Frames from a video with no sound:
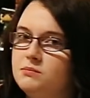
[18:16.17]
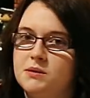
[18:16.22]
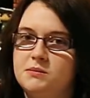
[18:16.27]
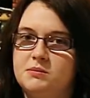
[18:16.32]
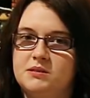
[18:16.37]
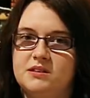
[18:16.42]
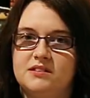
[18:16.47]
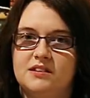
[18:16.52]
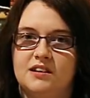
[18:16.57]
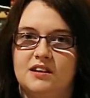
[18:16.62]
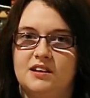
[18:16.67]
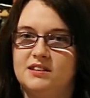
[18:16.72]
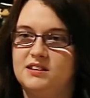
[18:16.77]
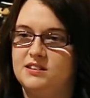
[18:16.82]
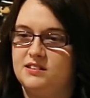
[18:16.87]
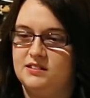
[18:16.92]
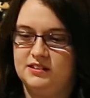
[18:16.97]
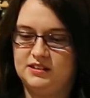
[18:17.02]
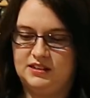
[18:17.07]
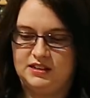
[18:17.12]
maybe start on
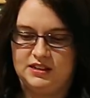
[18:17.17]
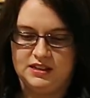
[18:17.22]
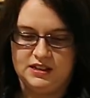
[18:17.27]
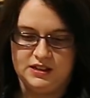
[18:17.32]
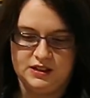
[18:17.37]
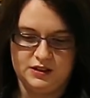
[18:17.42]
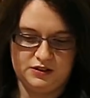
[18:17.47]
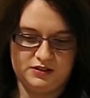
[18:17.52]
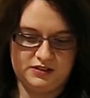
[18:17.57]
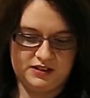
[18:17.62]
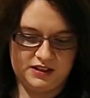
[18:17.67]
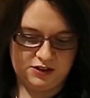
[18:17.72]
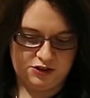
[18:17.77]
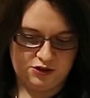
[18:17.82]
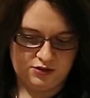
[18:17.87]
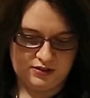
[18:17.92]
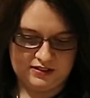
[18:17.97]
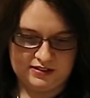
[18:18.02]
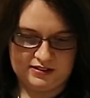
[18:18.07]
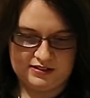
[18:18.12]
this
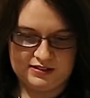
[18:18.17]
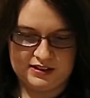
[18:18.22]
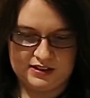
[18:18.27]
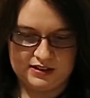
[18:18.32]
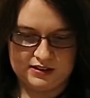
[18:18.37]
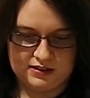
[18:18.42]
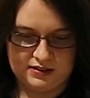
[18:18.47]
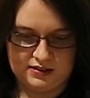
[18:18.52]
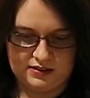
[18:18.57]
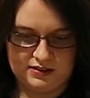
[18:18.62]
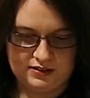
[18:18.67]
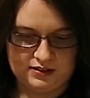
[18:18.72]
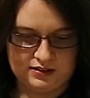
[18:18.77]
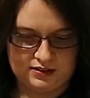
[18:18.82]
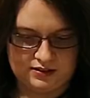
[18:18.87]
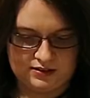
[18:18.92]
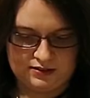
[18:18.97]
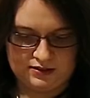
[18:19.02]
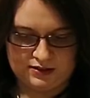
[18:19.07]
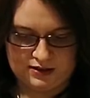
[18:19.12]
teetering stack. This is
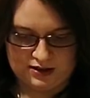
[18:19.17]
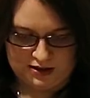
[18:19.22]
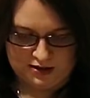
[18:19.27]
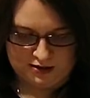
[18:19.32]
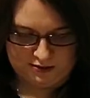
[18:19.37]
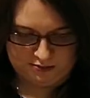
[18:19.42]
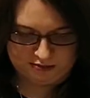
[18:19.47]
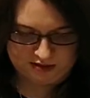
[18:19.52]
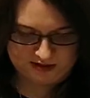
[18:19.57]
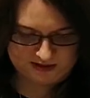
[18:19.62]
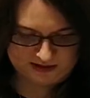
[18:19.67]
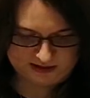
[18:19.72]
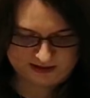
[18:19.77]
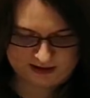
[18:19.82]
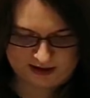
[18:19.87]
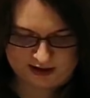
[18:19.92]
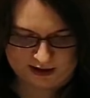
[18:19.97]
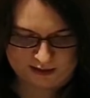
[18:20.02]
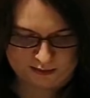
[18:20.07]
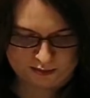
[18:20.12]
the same. This is
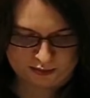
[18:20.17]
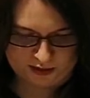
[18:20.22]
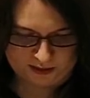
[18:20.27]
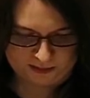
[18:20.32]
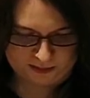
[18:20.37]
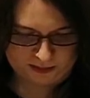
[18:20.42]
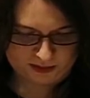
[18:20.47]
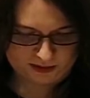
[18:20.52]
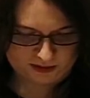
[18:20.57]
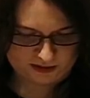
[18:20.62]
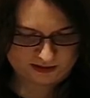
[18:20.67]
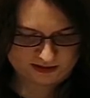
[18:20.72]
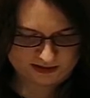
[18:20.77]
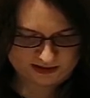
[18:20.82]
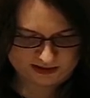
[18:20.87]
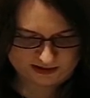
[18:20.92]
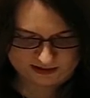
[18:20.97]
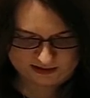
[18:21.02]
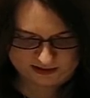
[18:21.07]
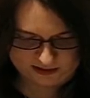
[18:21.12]
again Brit Books.
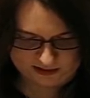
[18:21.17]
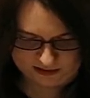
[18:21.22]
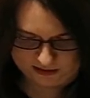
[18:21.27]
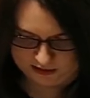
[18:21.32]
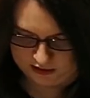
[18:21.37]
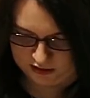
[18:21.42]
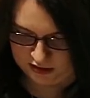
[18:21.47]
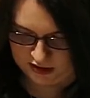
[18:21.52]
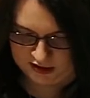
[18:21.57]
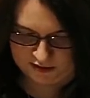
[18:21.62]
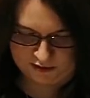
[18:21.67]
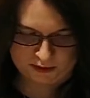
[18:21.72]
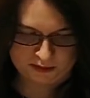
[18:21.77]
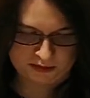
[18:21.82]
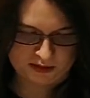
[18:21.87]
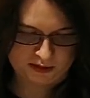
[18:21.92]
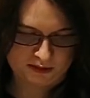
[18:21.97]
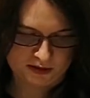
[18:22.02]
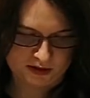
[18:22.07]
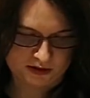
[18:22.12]
That's not giving
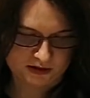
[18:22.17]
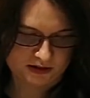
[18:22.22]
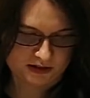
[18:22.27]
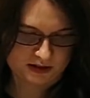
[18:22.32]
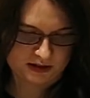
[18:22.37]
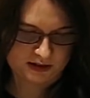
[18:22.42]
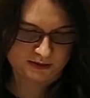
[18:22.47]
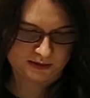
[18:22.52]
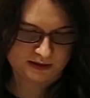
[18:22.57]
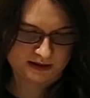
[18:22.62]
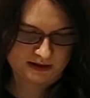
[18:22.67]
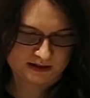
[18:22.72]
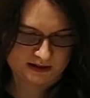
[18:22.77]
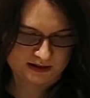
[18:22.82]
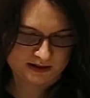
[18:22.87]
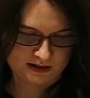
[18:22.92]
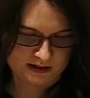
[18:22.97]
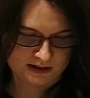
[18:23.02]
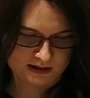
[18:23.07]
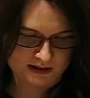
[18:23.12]
me much leeway to
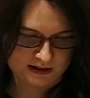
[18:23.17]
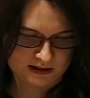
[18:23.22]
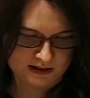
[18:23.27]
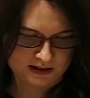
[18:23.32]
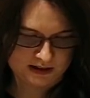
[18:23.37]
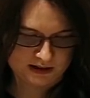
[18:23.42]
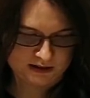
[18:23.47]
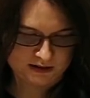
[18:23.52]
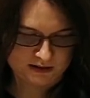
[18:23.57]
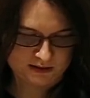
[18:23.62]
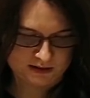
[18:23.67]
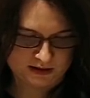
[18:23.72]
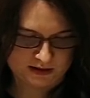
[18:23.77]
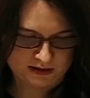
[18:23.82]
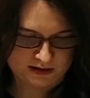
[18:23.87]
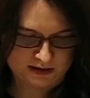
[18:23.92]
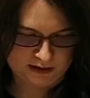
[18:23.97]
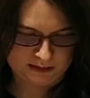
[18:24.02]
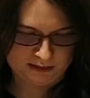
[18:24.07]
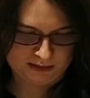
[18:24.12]
cut. Don't want
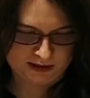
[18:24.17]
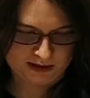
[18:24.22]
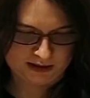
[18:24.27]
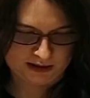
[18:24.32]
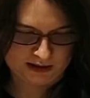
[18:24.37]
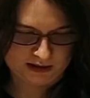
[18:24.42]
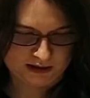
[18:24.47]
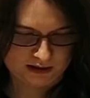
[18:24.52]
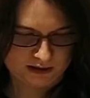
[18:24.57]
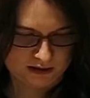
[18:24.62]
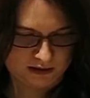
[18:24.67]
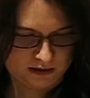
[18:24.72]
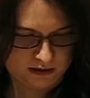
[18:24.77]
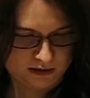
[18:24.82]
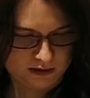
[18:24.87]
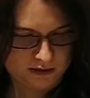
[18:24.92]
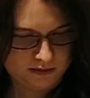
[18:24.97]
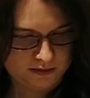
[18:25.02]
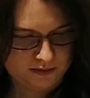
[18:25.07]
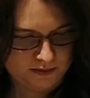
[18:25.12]
to cut the manga.
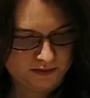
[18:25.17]
Ooh.